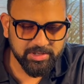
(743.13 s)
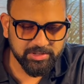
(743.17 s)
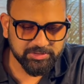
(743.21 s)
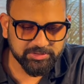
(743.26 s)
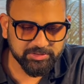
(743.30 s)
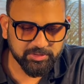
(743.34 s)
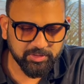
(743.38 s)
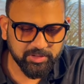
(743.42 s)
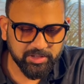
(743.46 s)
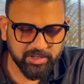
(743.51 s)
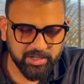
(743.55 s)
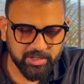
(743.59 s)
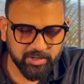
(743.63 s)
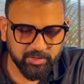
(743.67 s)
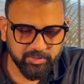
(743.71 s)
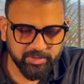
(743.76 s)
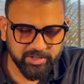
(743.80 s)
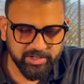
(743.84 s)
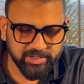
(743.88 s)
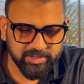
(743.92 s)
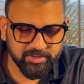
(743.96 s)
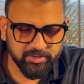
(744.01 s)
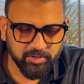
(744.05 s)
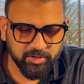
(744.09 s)
So now
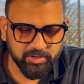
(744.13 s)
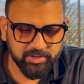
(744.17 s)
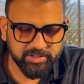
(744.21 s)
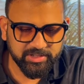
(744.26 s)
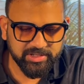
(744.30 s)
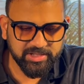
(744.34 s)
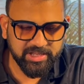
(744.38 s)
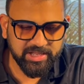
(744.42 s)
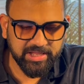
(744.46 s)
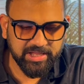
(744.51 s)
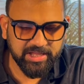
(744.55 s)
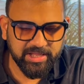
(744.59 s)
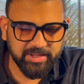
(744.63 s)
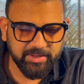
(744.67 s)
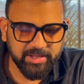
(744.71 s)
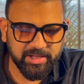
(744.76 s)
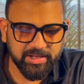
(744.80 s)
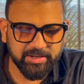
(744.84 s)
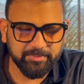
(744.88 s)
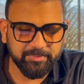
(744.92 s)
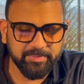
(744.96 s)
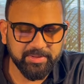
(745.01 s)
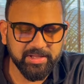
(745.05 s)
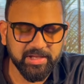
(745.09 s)
it got the A
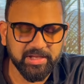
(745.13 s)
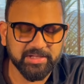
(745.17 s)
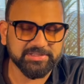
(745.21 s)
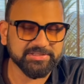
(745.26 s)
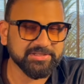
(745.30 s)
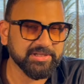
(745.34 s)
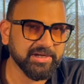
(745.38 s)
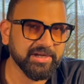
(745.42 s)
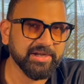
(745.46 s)
and B answer.